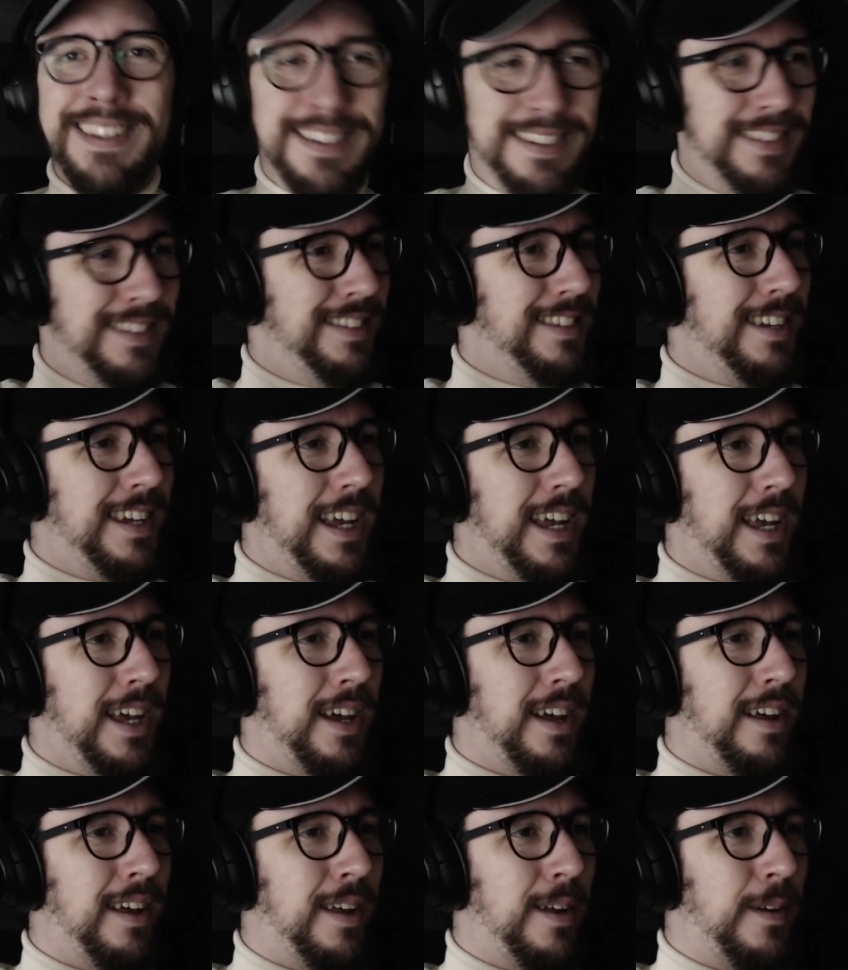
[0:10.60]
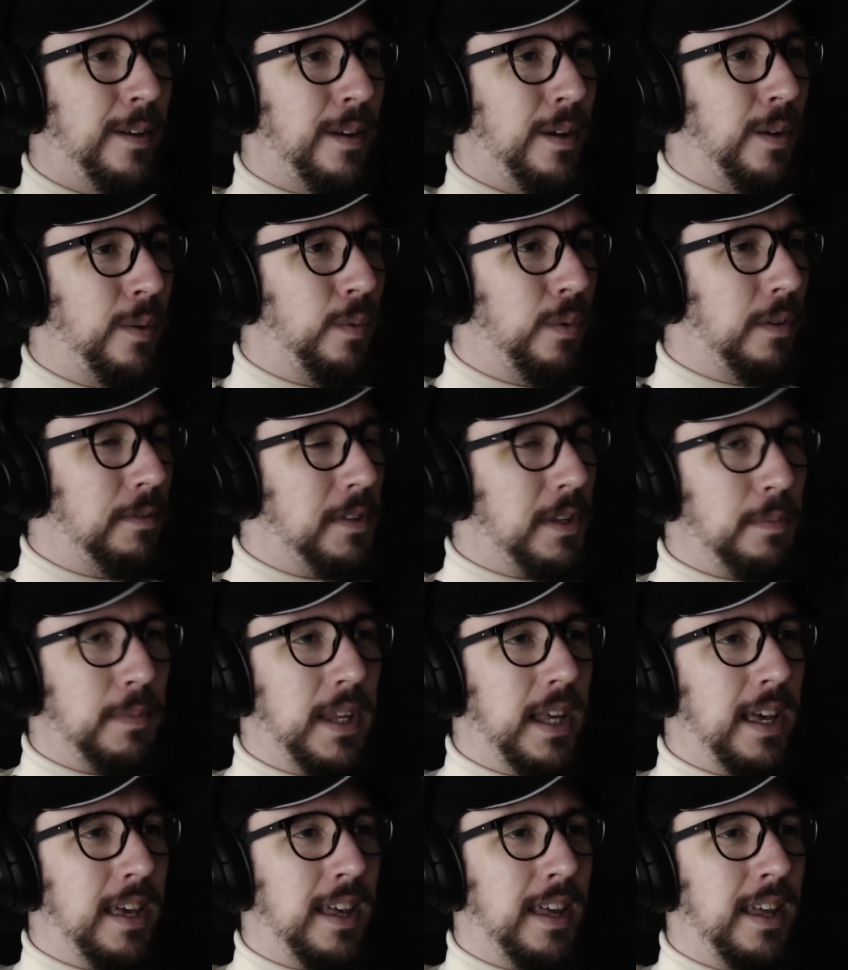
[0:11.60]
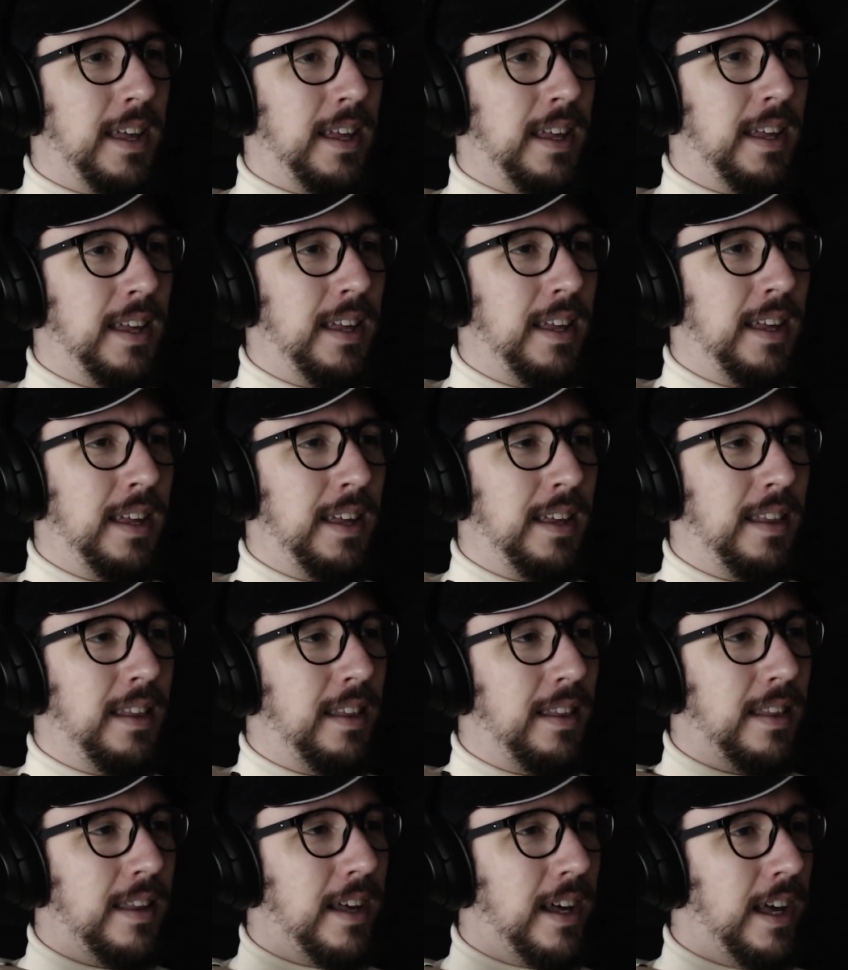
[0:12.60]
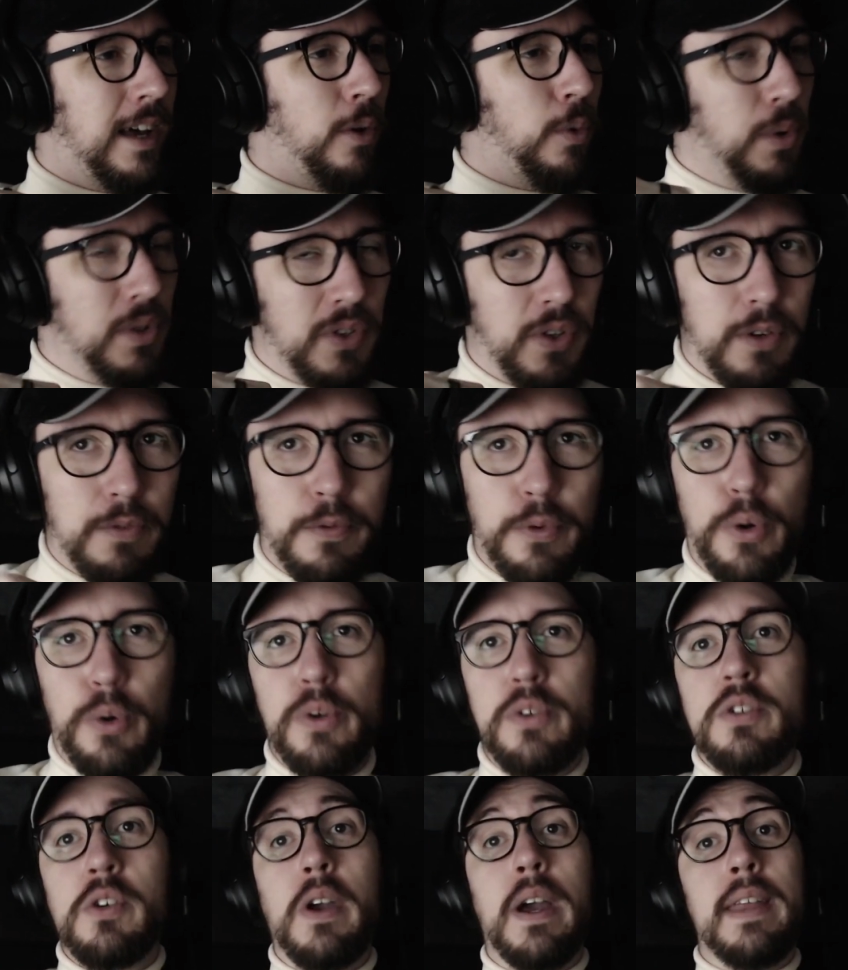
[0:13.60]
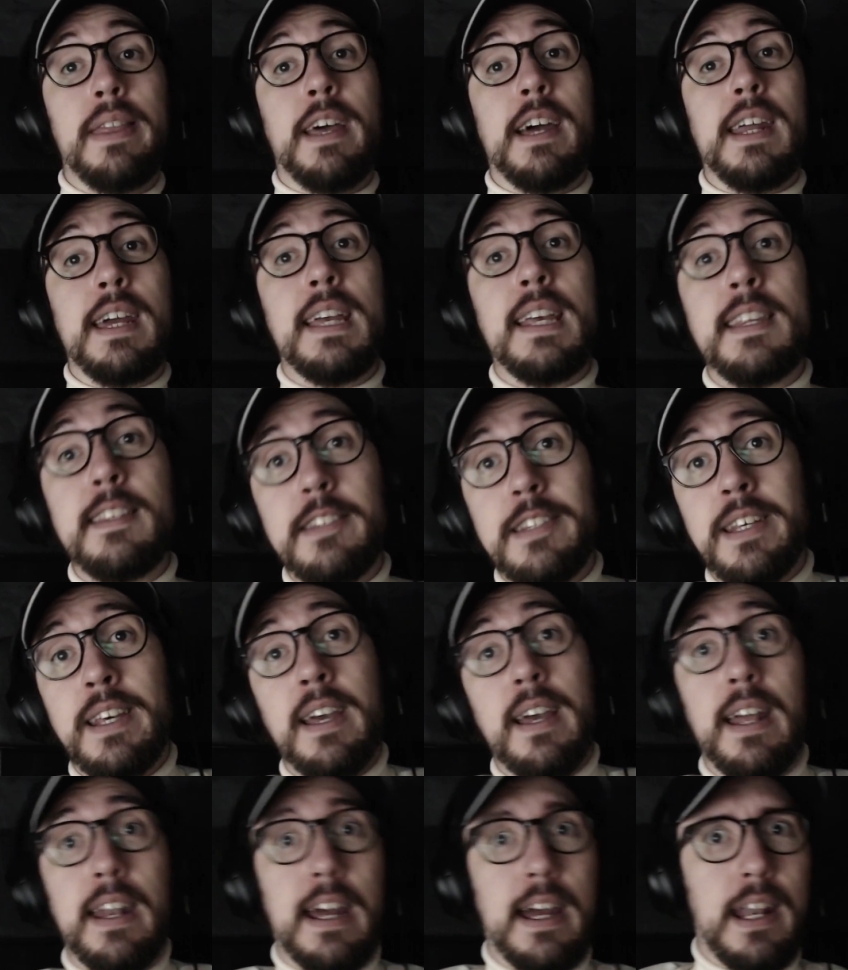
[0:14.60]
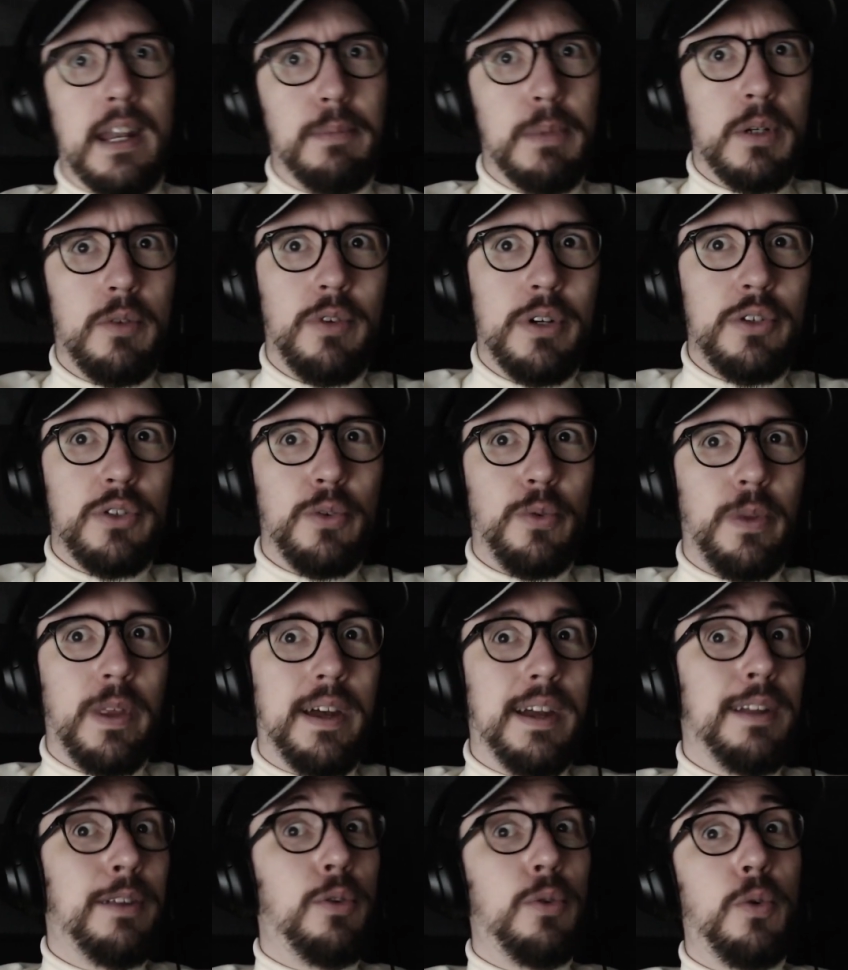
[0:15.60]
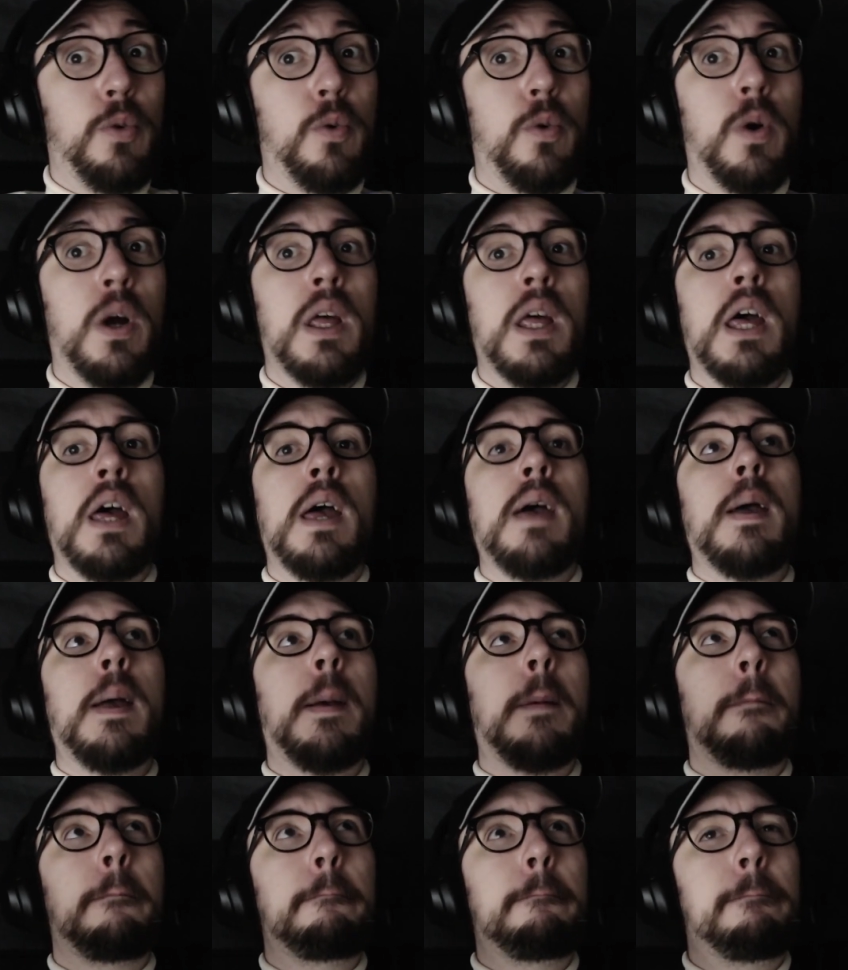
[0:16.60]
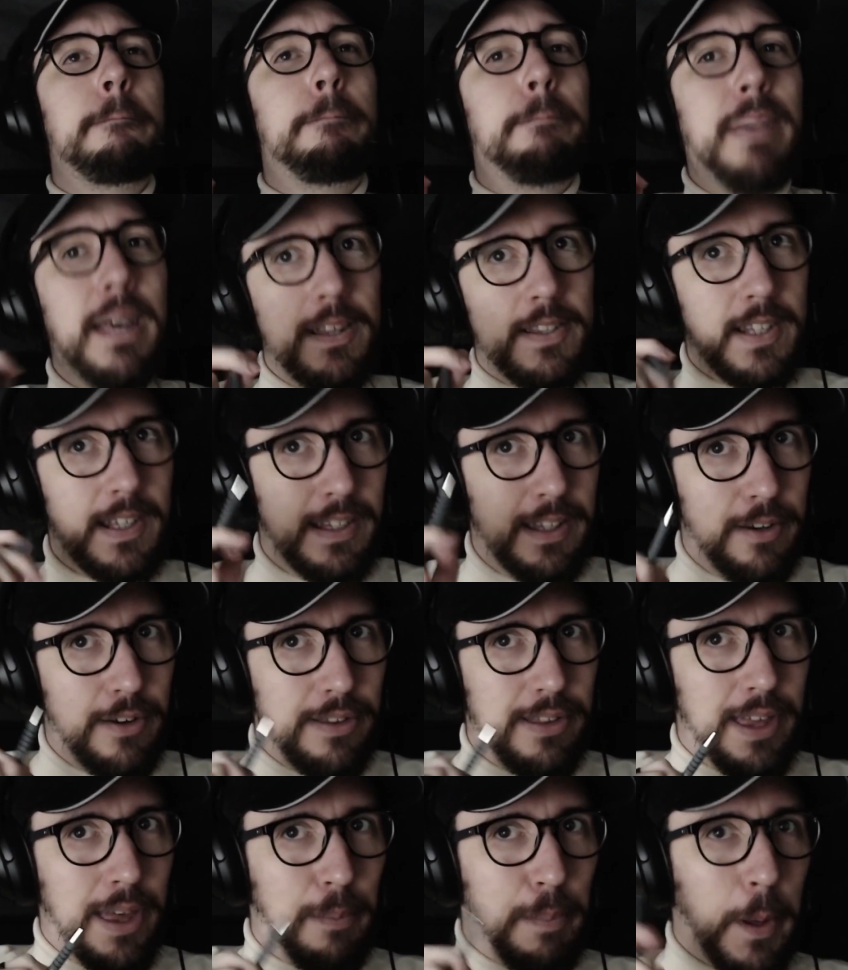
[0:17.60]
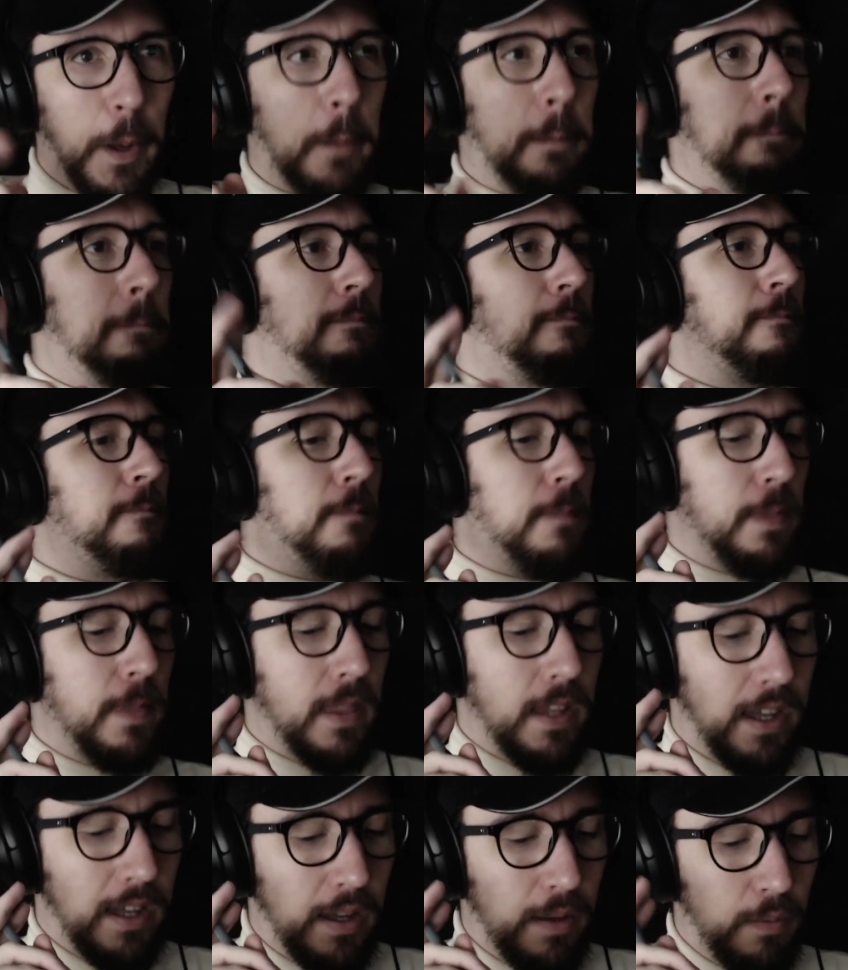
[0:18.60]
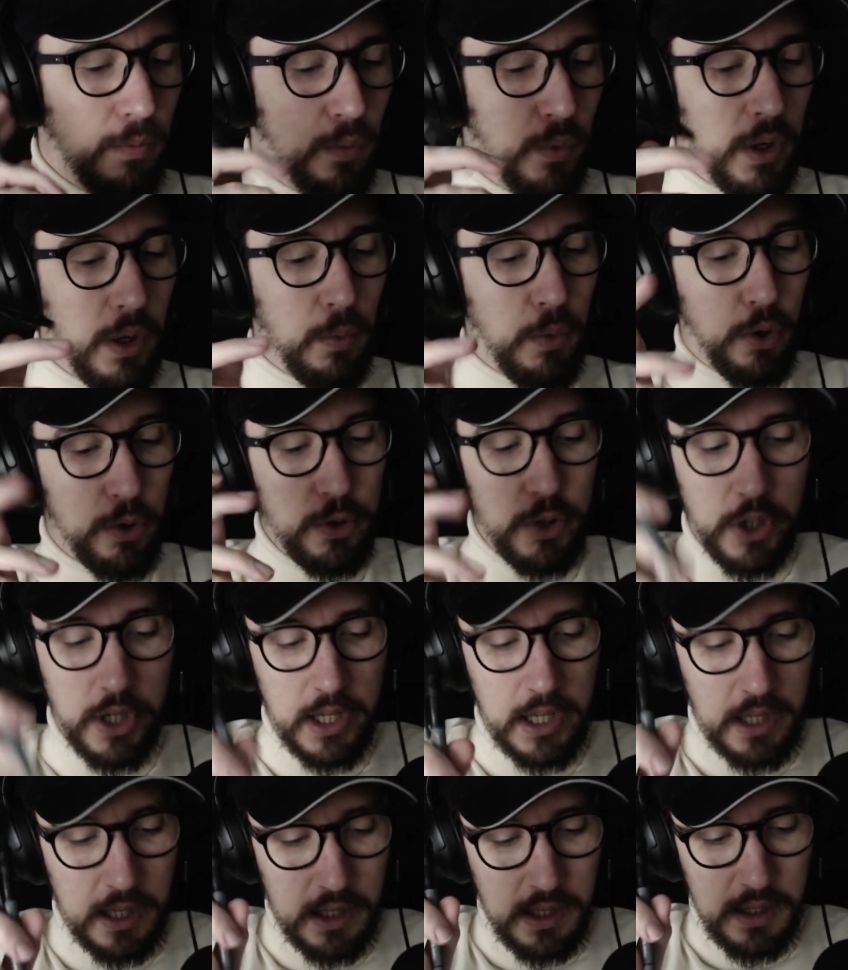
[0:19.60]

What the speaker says: Today, we have something that I always look forward to, and that is an anime original that I know basically nothing about. We are watching.